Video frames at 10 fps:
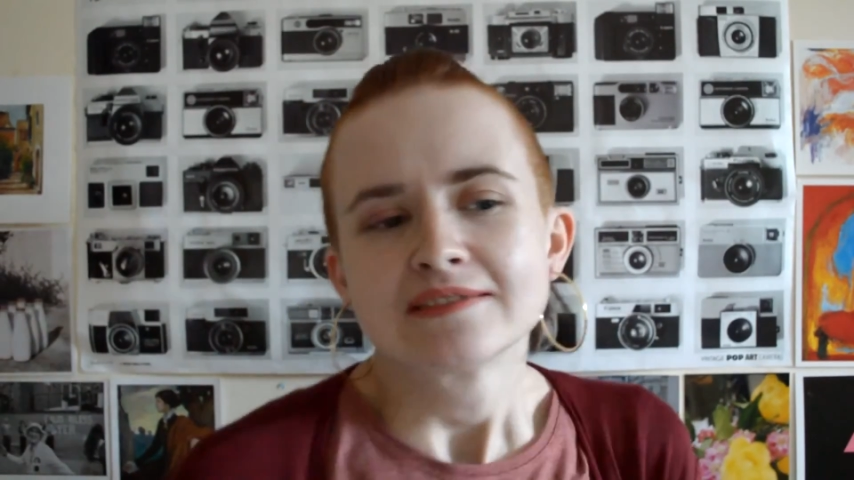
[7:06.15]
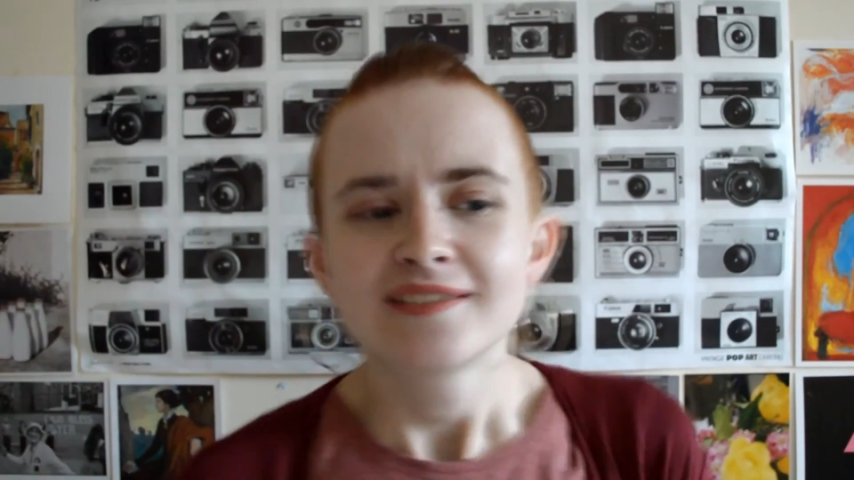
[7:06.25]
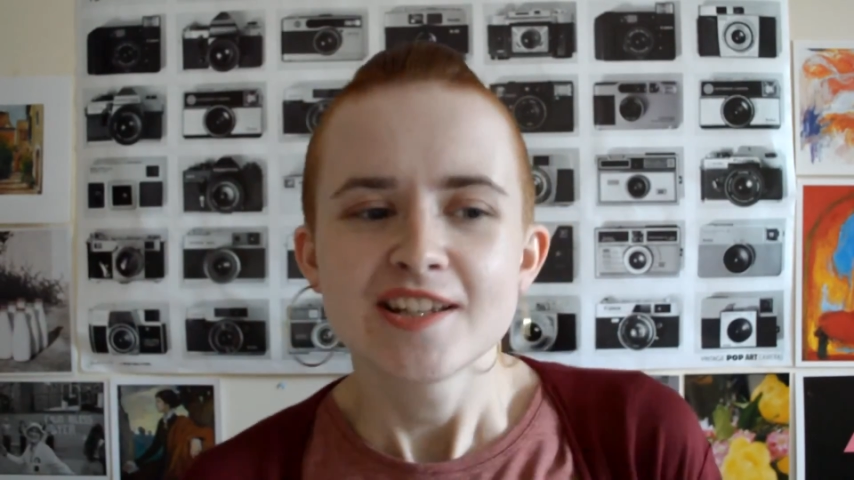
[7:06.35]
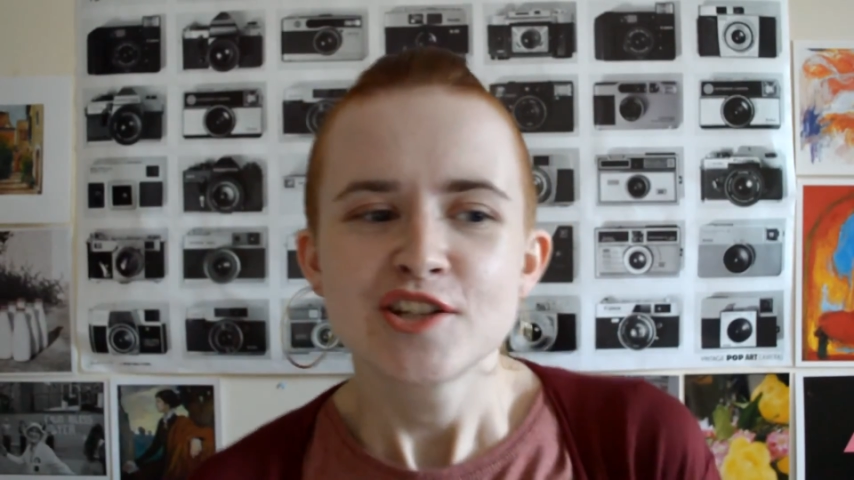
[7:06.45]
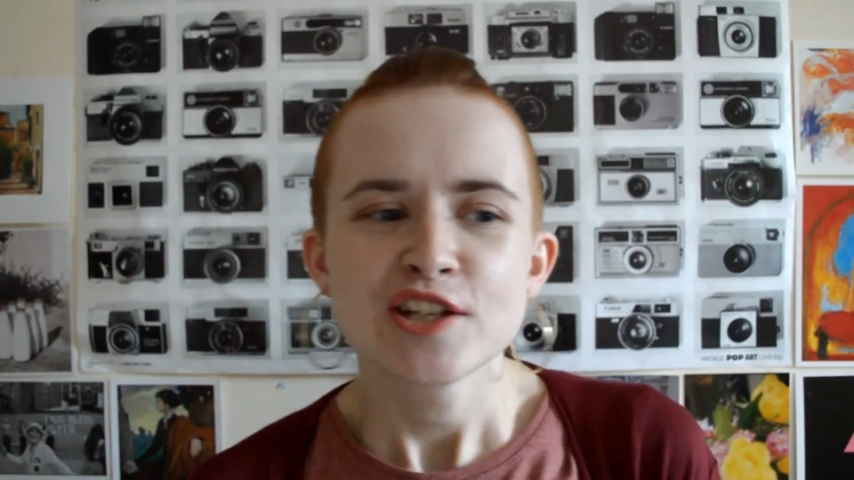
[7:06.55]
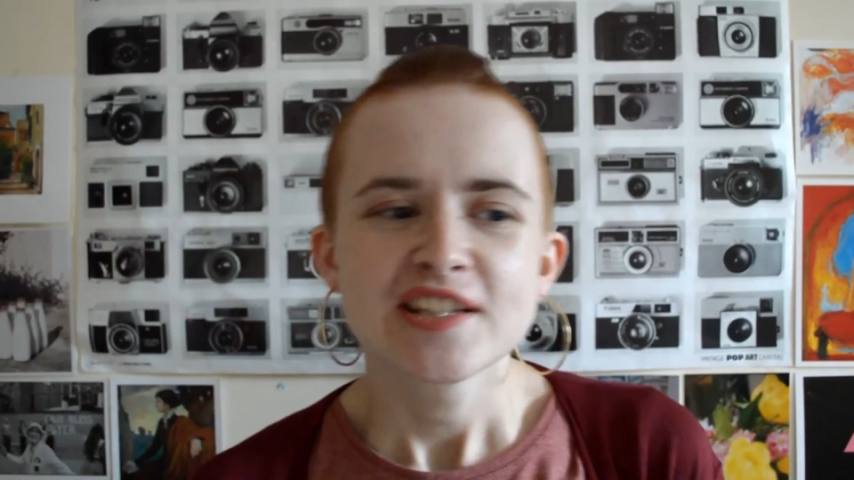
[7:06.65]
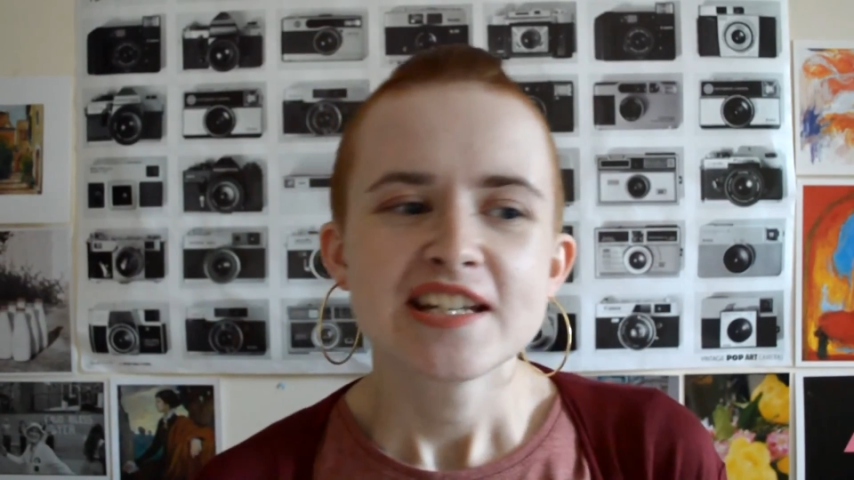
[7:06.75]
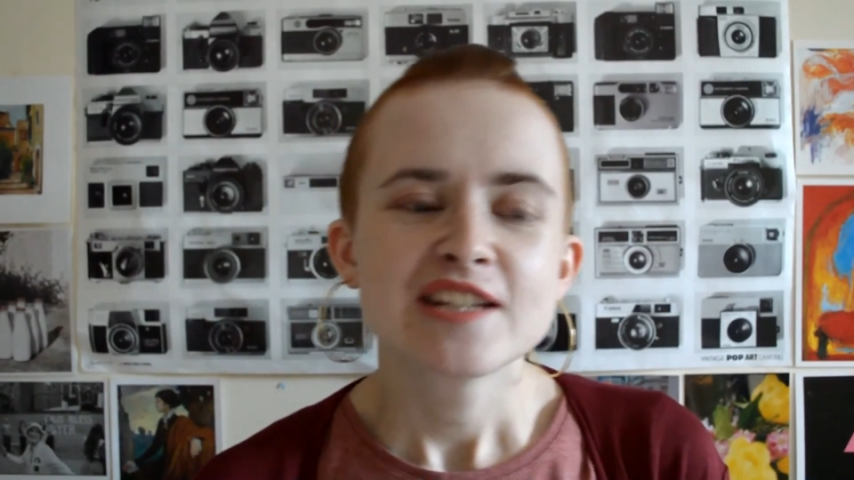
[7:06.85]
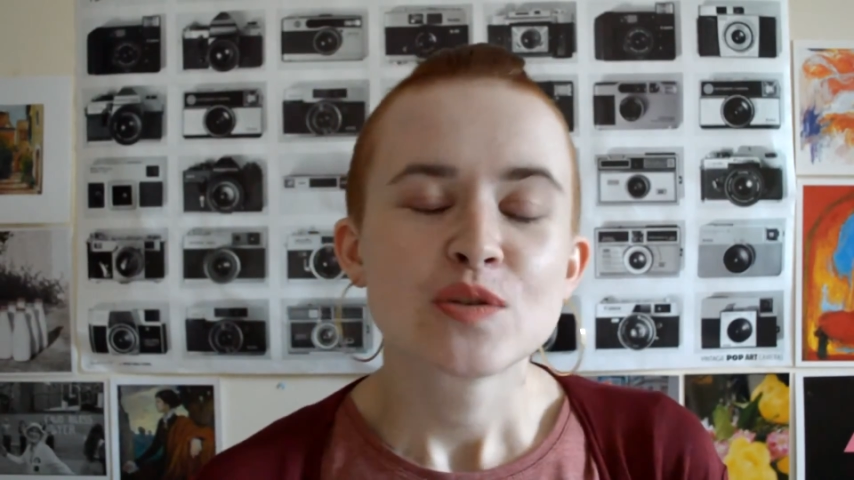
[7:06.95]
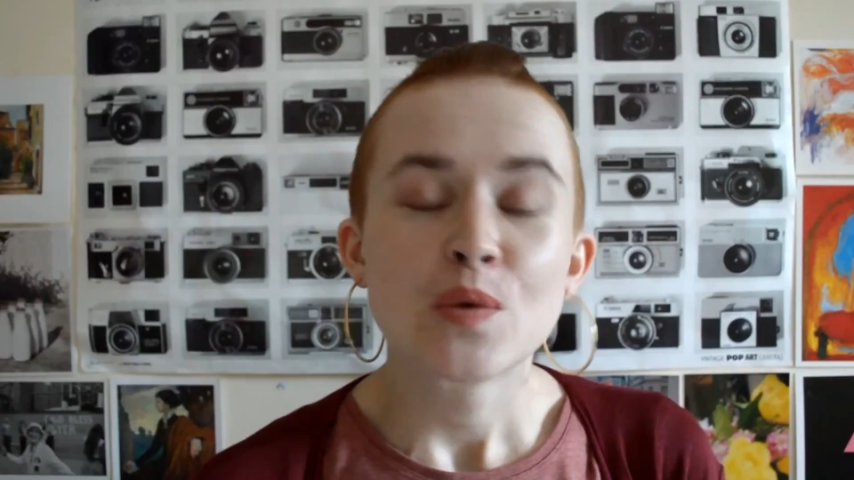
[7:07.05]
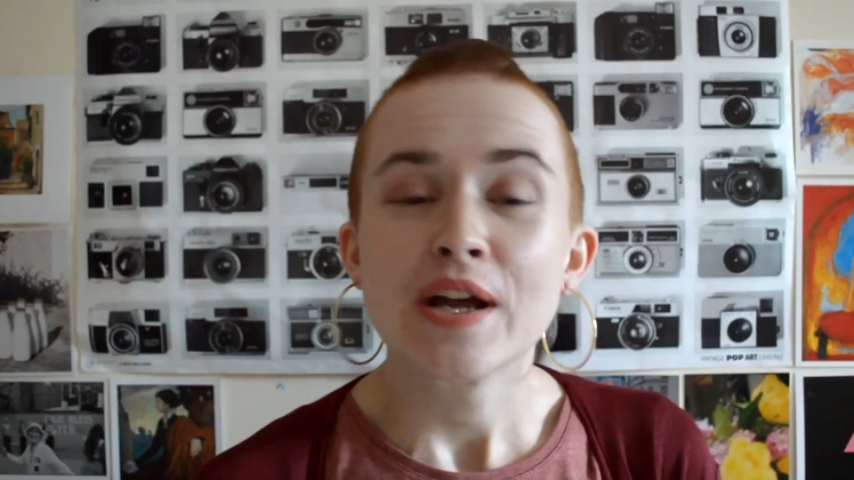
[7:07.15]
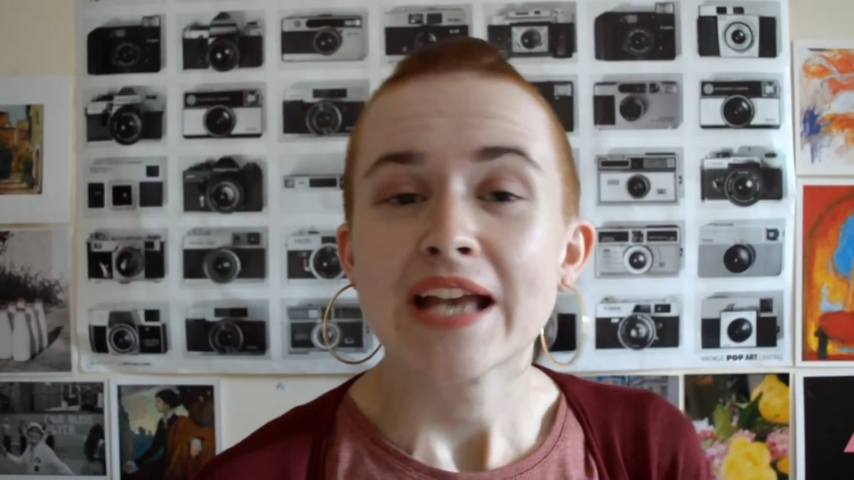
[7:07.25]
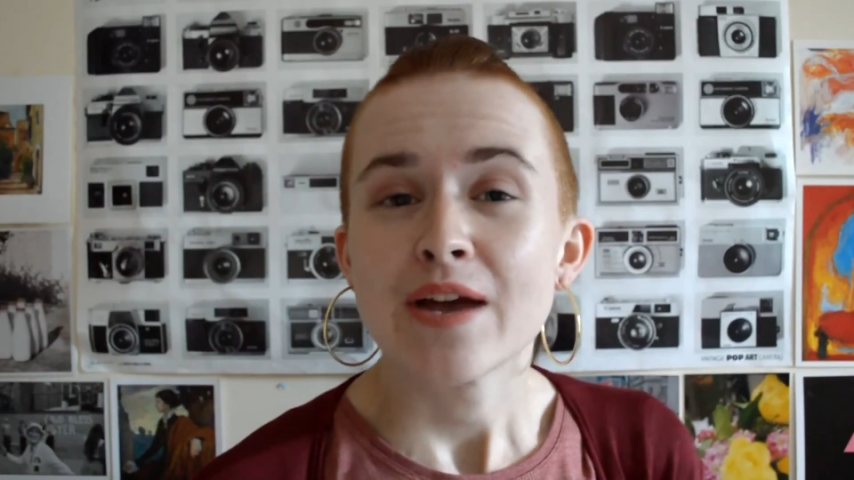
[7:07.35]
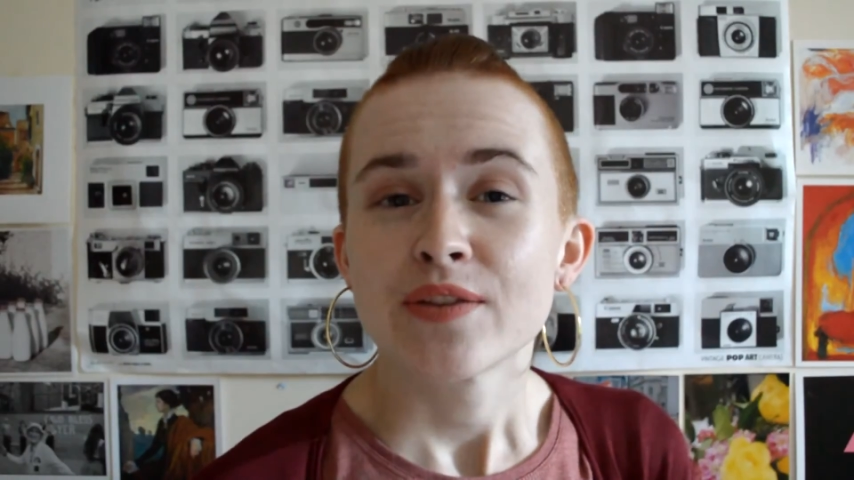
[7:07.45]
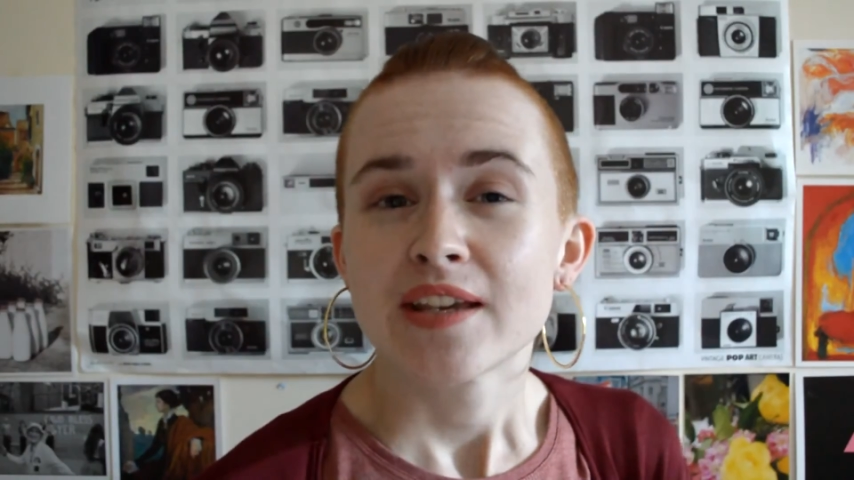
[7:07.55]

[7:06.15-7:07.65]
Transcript: They just need to work out the